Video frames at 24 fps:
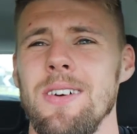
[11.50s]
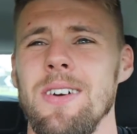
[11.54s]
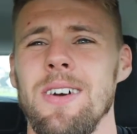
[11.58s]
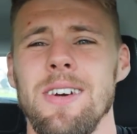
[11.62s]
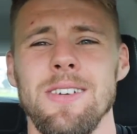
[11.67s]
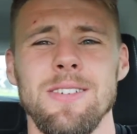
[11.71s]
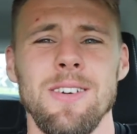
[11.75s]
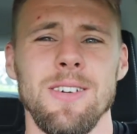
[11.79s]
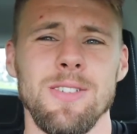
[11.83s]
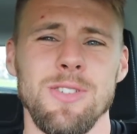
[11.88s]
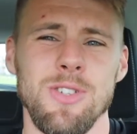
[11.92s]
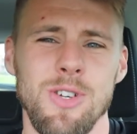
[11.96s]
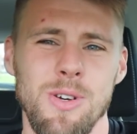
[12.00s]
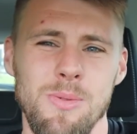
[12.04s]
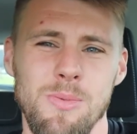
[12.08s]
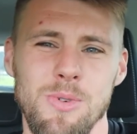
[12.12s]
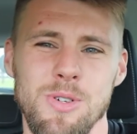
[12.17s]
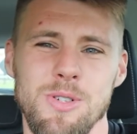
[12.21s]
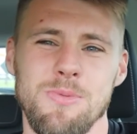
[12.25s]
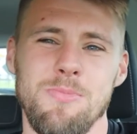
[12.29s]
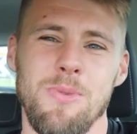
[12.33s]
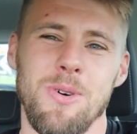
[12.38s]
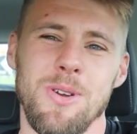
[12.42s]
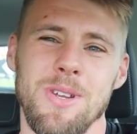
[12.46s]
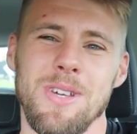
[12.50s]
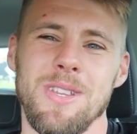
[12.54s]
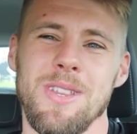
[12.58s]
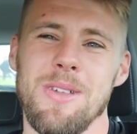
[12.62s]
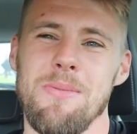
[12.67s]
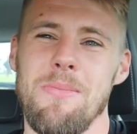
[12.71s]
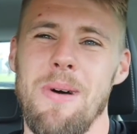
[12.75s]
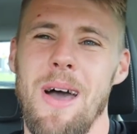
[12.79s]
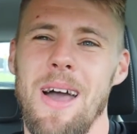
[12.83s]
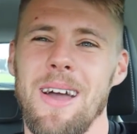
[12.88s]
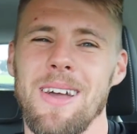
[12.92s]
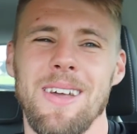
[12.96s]
he's got too much money in the
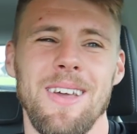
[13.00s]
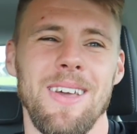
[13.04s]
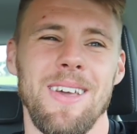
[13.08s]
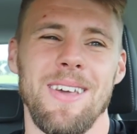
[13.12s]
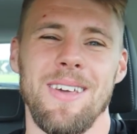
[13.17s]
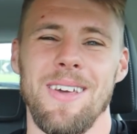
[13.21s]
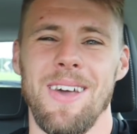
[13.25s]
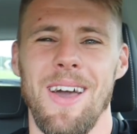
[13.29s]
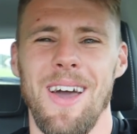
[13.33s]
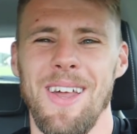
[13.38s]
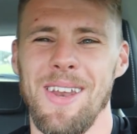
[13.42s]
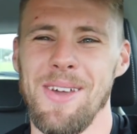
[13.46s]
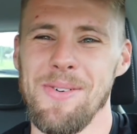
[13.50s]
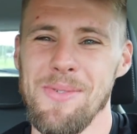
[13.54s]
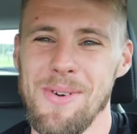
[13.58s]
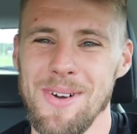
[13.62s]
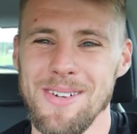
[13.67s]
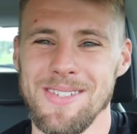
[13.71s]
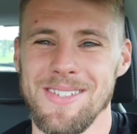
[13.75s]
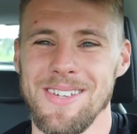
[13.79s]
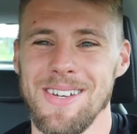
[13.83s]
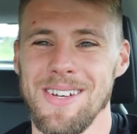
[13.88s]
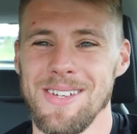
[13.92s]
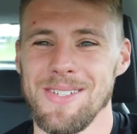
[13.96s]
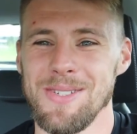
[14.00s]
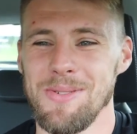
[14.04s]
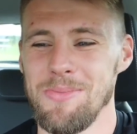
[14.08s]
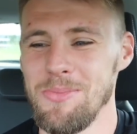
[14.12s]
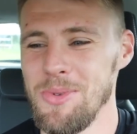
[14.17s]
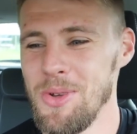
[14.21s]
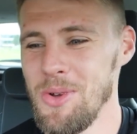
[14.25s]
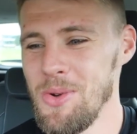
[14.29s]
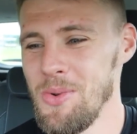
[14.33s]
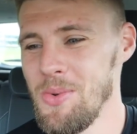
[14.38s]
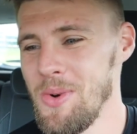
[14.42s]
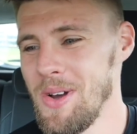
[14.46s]
bank and he wants to get some
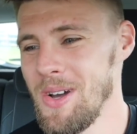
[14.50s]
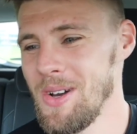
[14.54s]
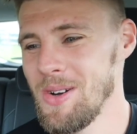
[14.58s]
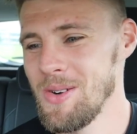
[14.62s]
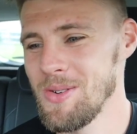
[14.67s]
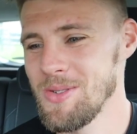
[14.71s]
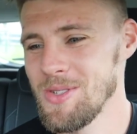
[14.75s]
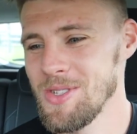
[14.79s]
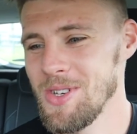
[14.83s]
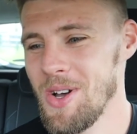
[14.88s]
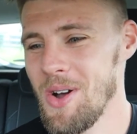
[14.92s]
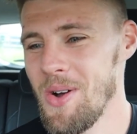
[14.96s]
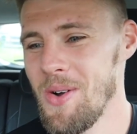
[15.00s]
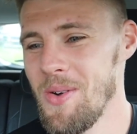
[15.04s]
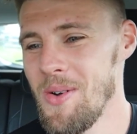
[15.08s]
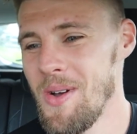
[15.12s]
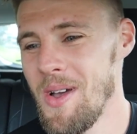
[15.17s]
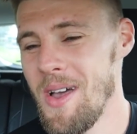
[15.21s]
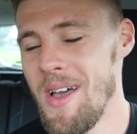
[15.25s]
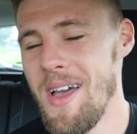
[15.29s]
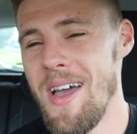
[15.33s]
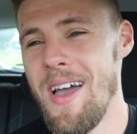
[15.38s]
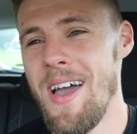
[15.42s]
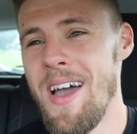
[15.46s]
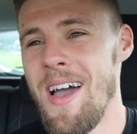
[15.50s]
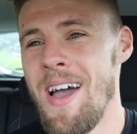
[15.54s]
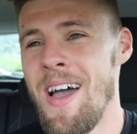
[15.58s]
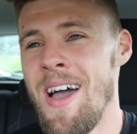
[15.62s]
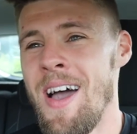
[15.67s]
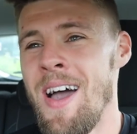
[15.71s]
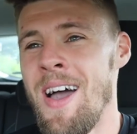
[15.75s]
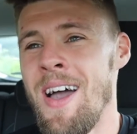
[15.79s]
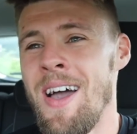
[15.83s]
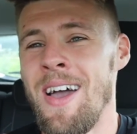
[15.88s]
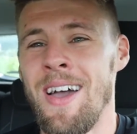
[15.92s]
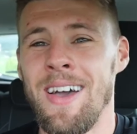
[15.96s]
new wheels. So
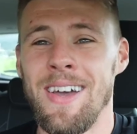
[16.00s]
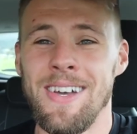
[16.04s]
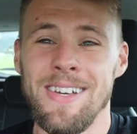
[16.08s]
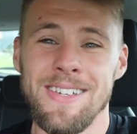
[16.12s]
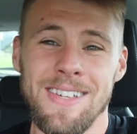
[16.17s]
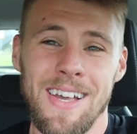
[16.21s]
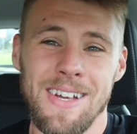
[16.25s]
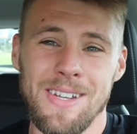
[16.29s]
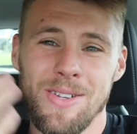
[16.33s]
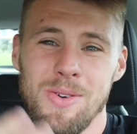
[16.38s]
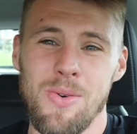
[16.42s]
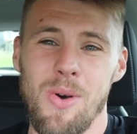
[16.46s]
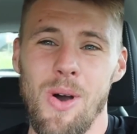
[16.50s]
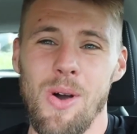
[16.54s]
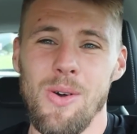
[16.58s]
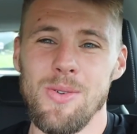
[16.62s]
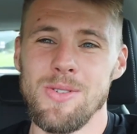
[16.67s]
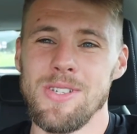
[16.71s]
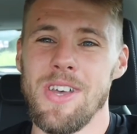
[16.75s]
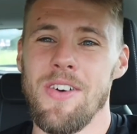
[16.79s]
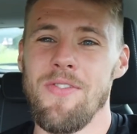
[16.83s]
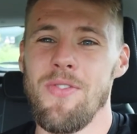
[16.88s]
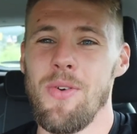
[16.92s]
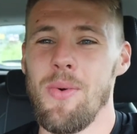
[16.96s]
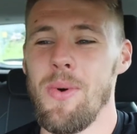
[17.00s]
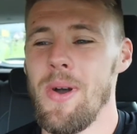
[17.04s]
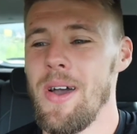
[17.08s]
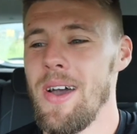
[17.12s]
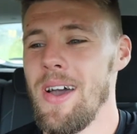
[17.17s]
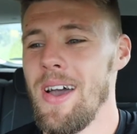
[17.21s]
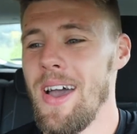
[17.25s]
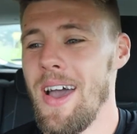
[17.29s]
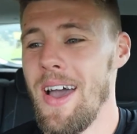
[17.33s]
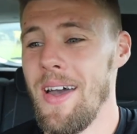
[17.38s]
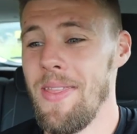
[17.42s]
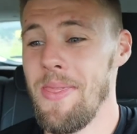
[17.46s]
He's had quotes
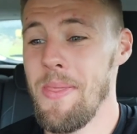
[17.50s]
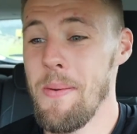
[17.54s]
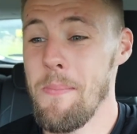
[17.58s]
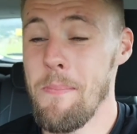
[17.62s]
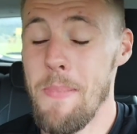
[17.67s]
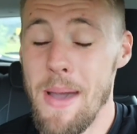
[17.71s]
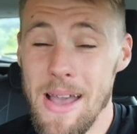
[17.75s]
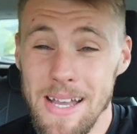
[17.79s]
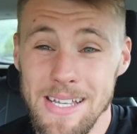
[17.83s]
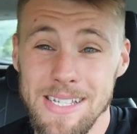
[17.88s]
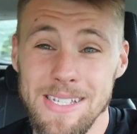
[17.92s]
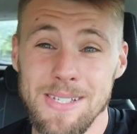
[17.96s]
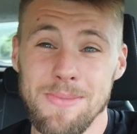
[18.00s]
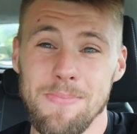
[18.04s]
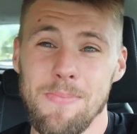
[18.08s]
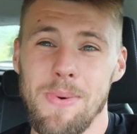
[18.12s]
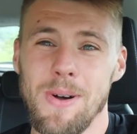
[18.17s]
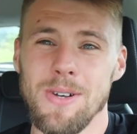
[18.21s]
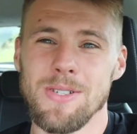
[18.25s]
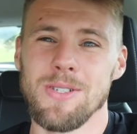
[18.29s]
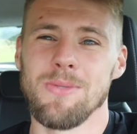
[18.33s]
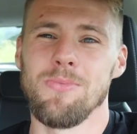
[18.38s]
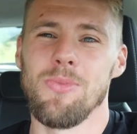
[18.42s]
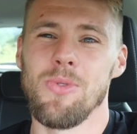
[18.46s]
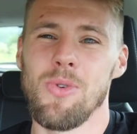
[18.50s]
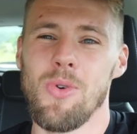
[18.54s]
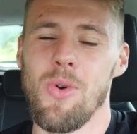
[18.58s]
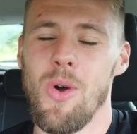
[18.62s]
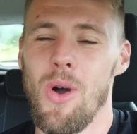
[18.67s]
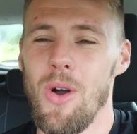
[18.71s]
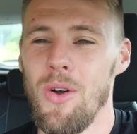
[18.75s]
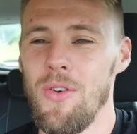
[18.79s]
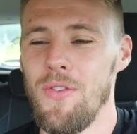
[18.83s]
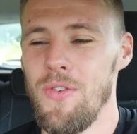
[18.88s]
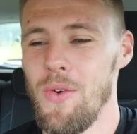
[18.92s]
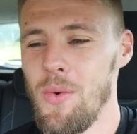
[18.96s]
everywhere, and the best possible
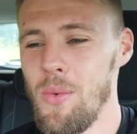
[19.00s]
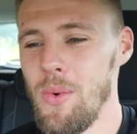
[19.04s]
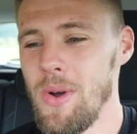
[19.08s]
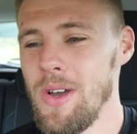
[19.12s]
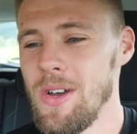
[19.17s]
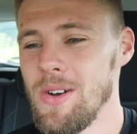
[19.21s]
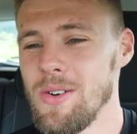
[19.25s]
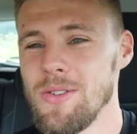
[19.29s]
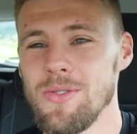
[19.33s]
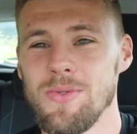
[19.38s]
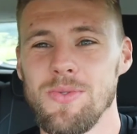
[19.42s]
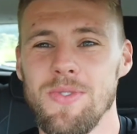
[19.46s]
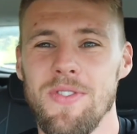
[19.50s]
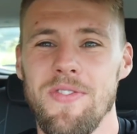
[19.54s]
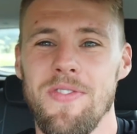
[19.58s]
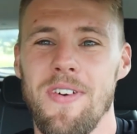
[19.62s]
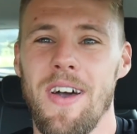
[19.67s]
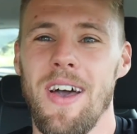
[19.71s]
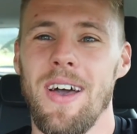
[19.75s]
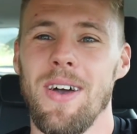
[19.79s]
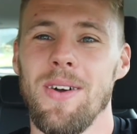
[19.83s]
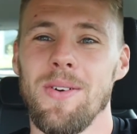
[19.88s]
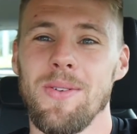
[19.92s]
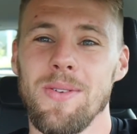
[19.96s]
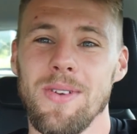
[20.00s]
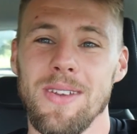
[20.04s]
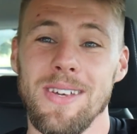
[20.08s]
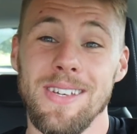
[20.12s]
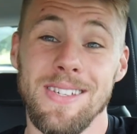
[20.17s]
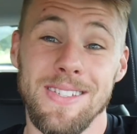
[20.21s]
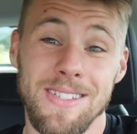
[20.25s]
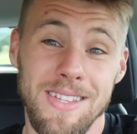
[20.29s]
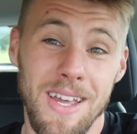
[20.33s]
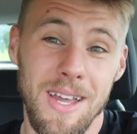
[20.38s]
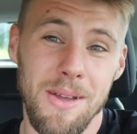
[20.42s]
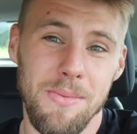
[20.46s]
quote for wheels we found
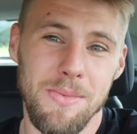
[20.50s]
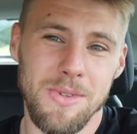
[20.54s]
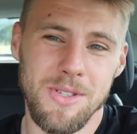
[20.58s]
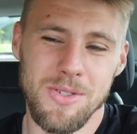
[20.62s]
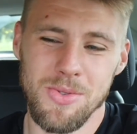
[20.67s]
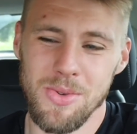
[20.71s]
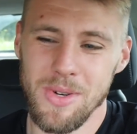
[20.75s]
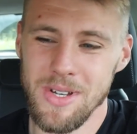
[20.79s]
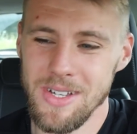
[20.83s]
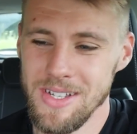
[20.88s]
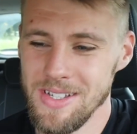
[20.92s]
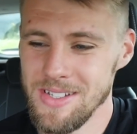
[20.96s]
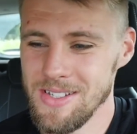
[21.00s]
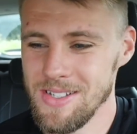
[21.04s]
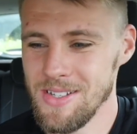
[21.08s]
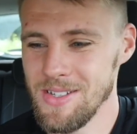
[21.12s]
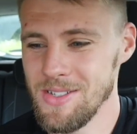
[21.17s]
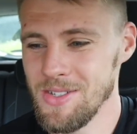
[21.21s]
is Demon Tweaks.